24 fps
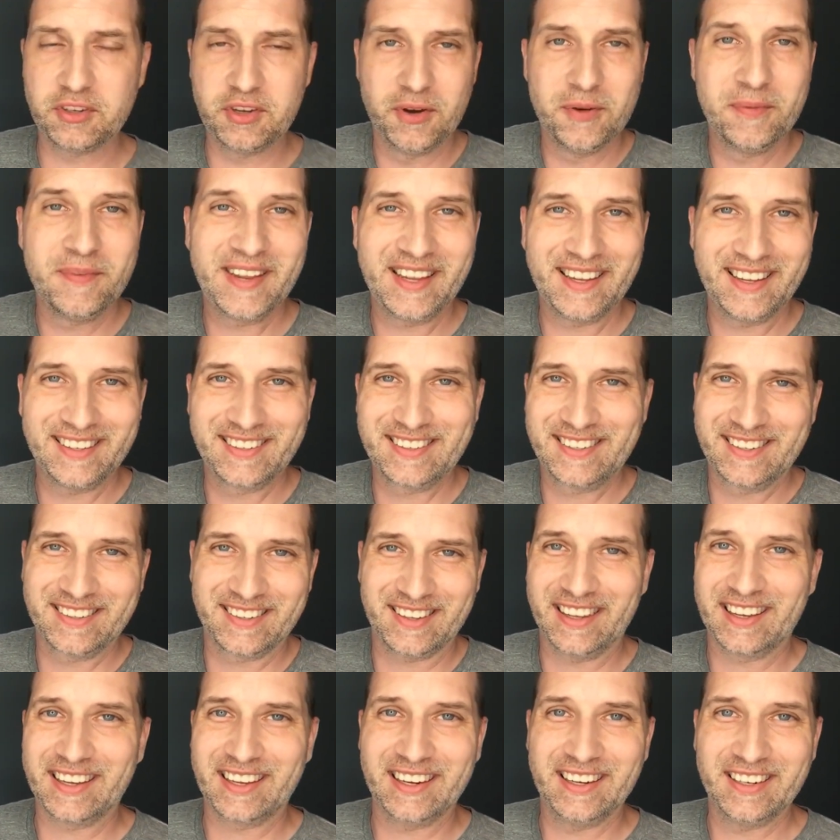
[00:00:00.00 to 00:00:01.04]
assuming it's
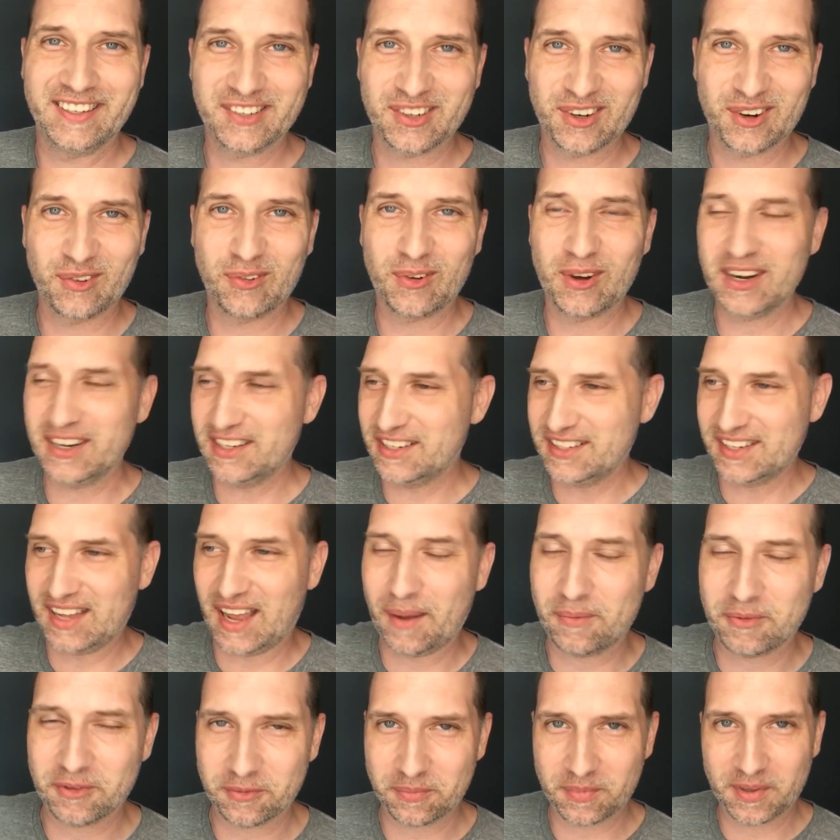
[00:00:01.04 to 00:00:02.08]
just like an internal one. It just
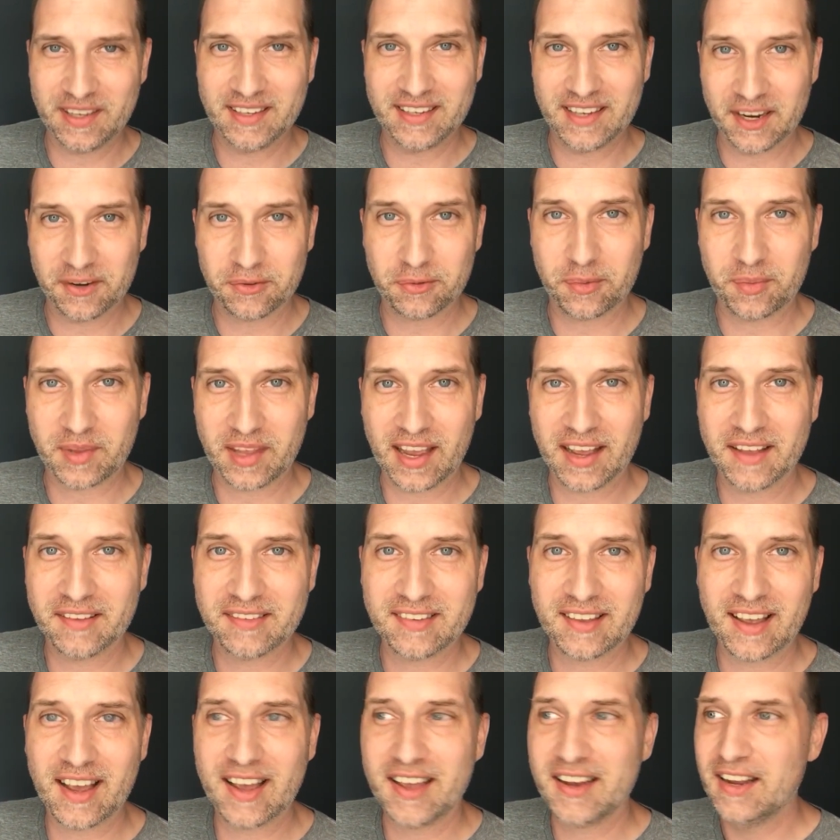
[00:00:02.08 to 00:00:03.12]
happens to be attached from the
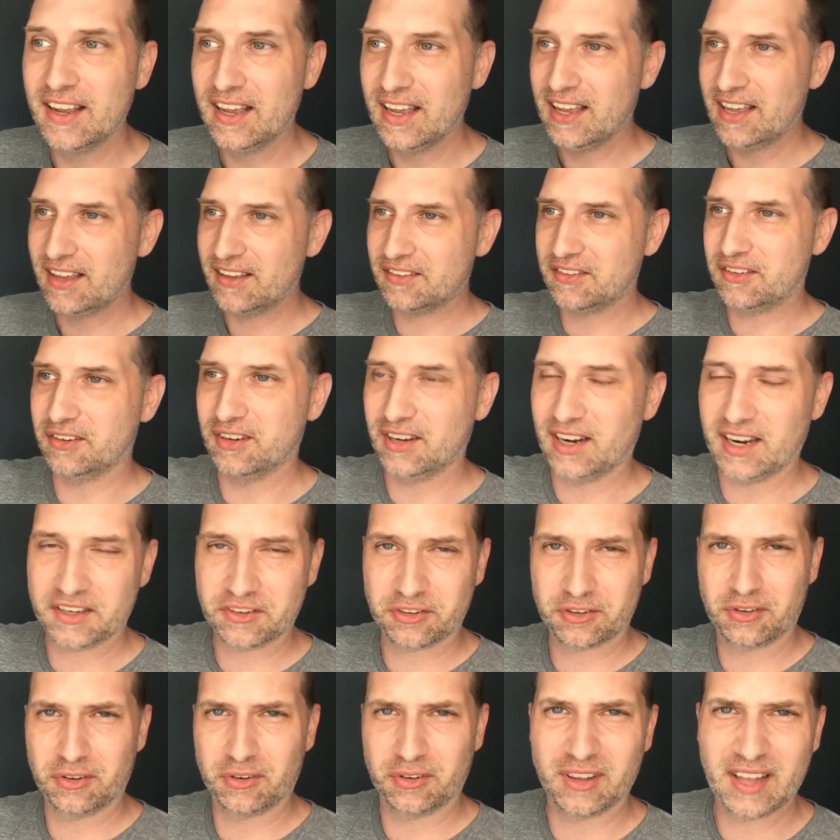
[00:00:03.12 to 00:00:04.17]
outside. Is there
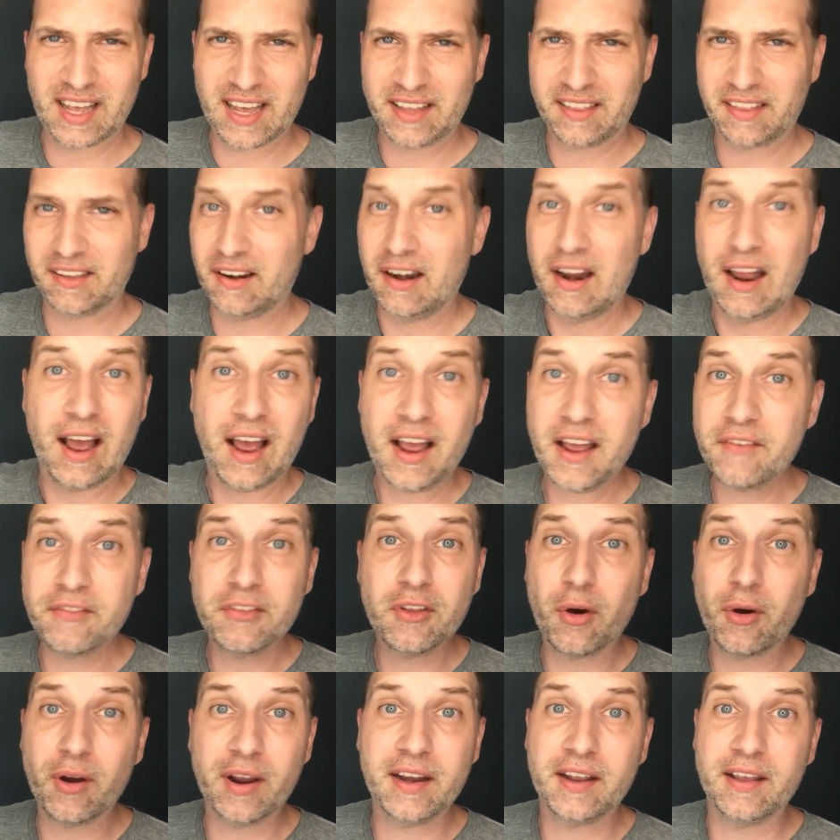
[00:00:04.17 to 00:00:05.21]
extra lag there? I
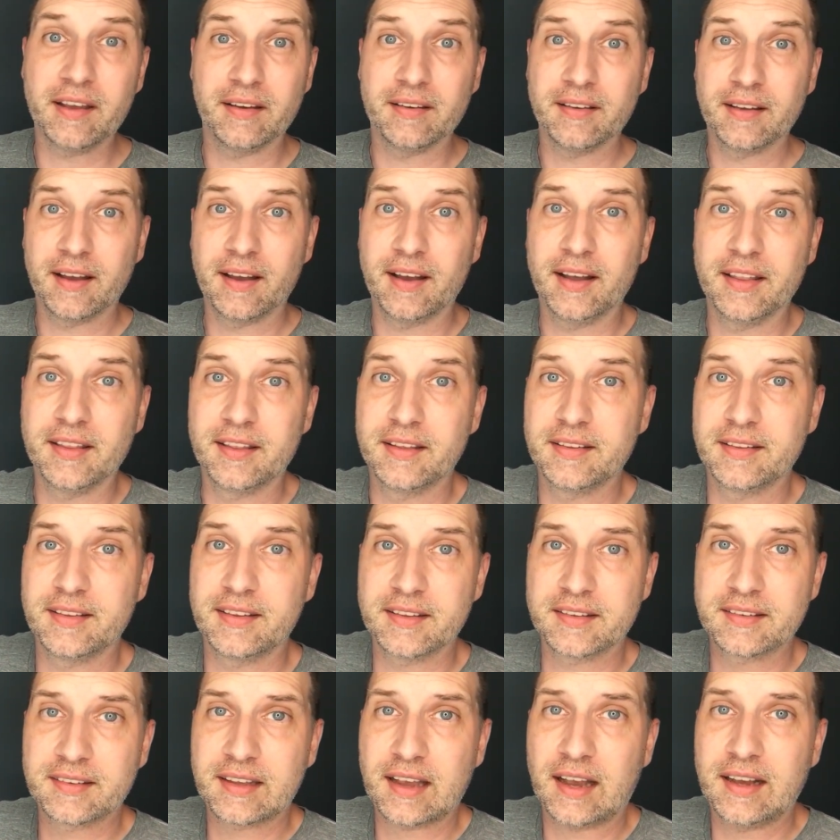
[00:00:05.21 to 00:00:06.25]
have no idea. Uh, th
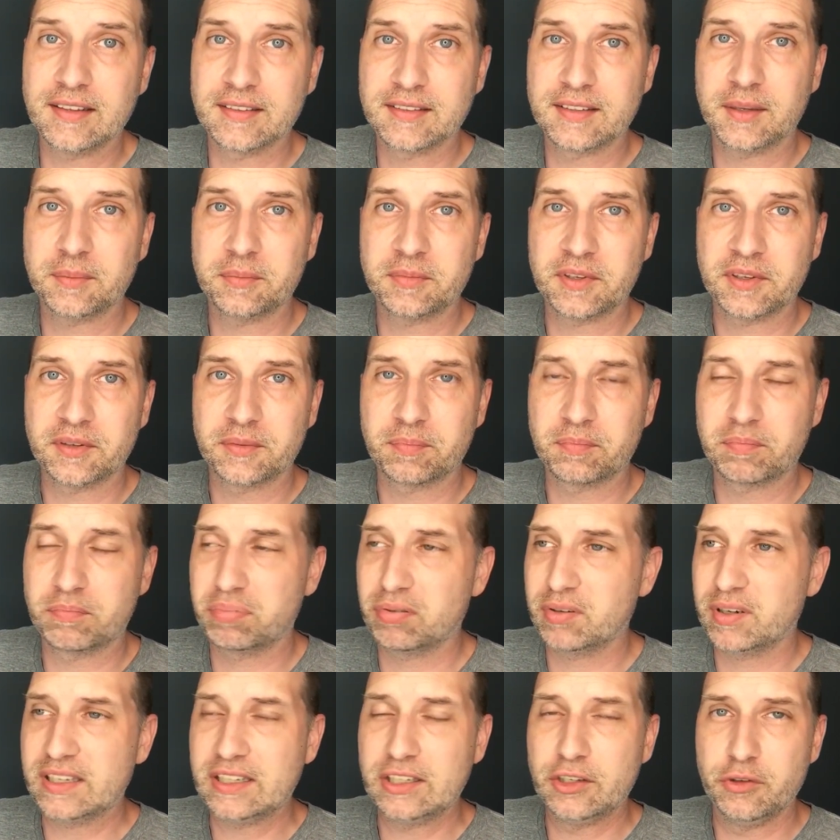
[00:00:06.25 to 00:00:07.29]
this concept is
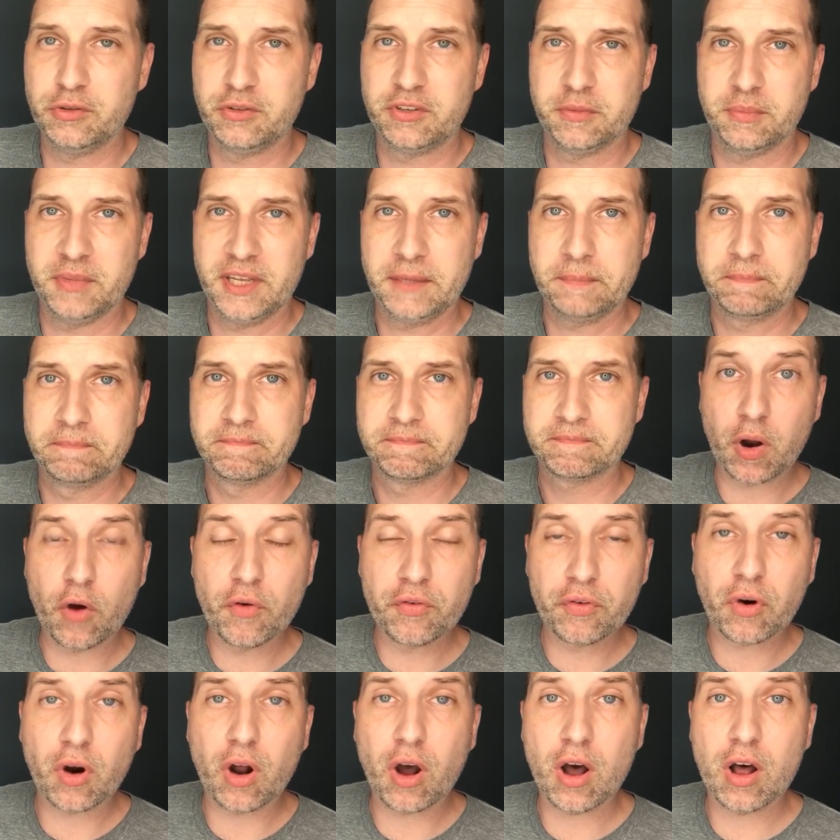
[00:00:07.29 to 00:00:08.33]
pretty new to me. But
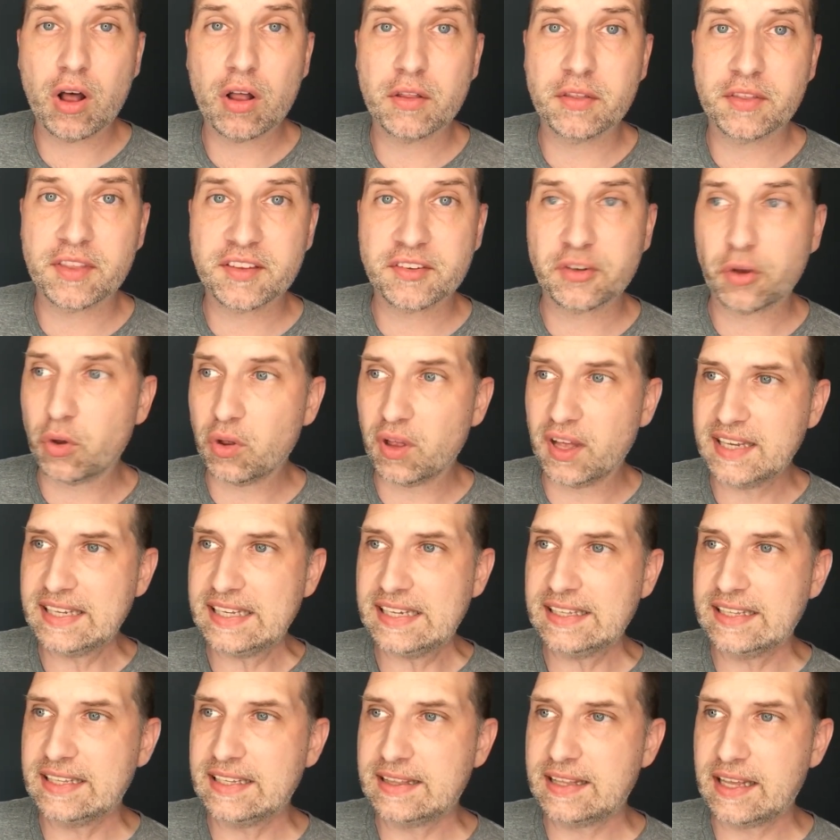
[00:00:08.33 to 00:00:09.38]
overall, this whole
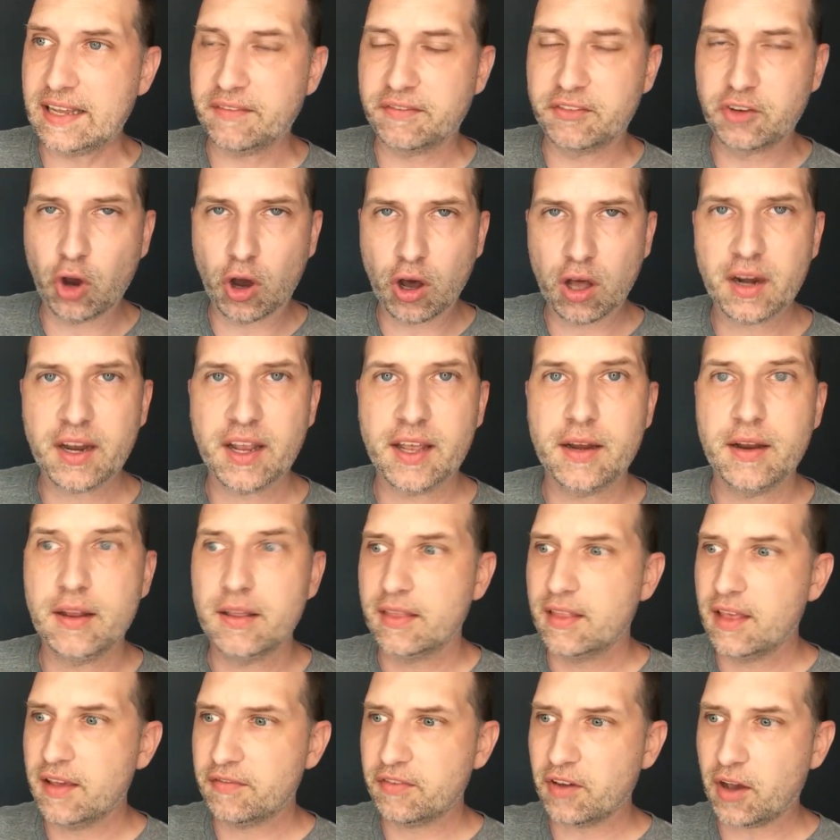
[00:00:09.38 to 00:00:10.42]
idea that they've gone
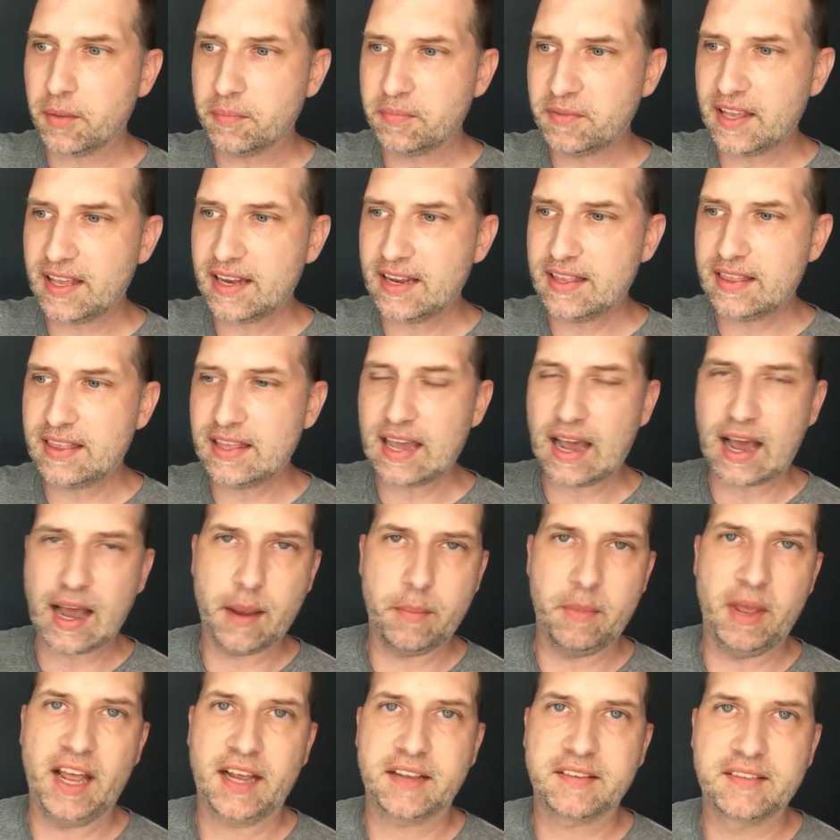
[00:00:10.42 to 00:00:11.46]
in, they've updated the
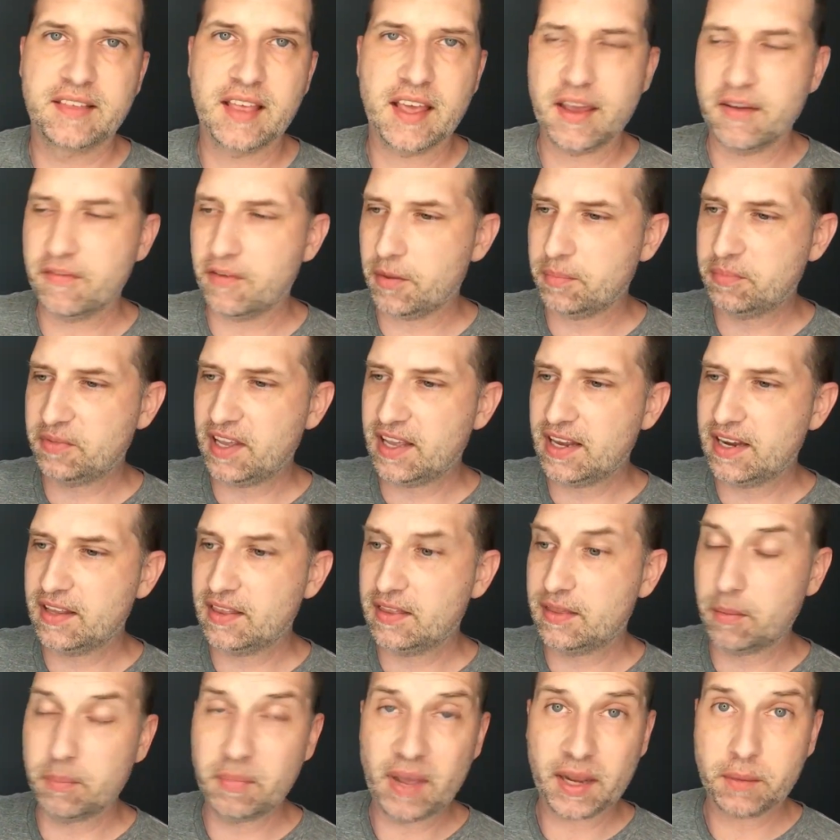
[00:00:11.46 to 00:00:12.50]
iMacs, they have
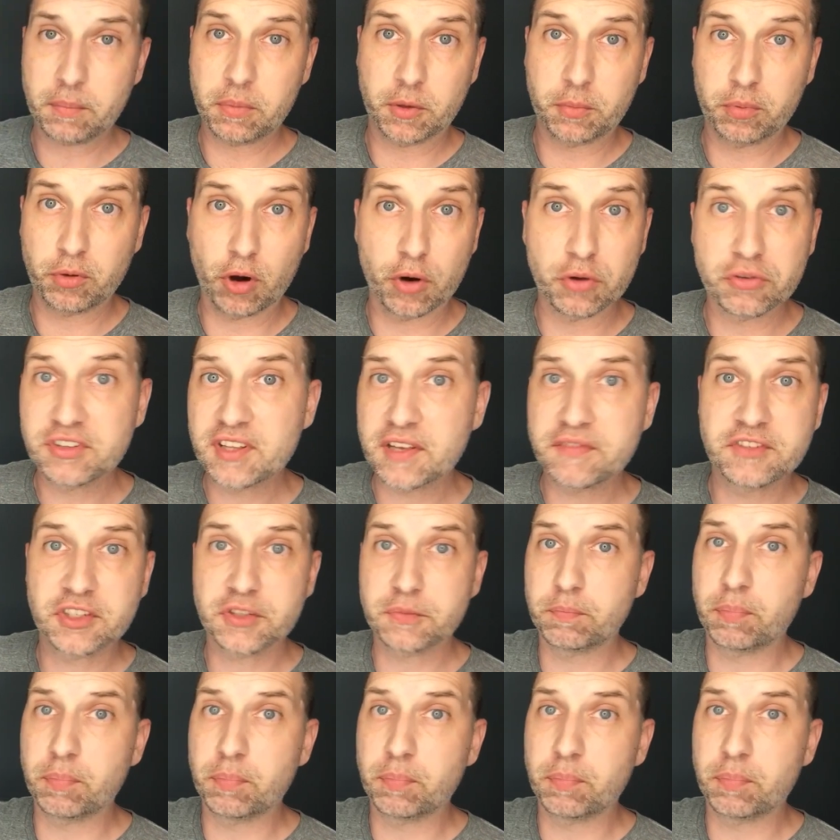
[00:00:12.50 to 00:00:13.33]
updated the MacBook Pros, they've